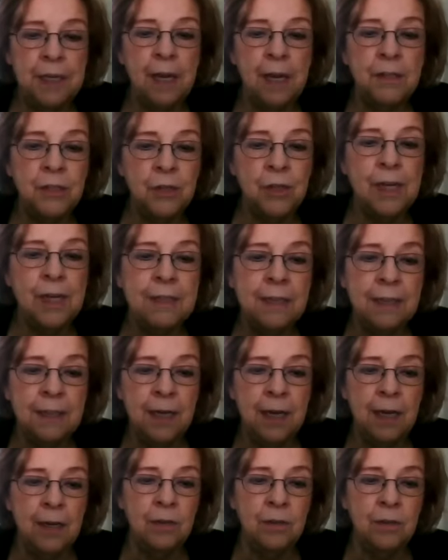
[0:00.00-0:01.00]
I tried to
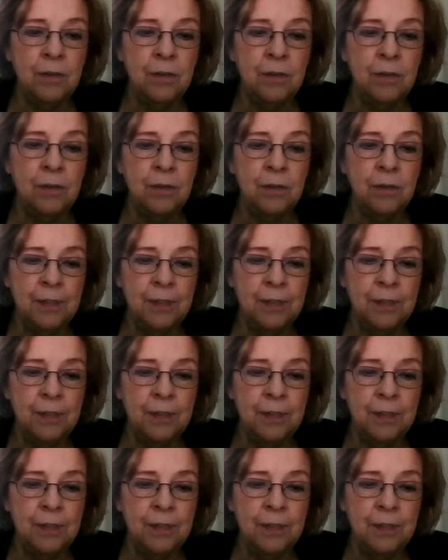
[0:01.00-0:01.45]
count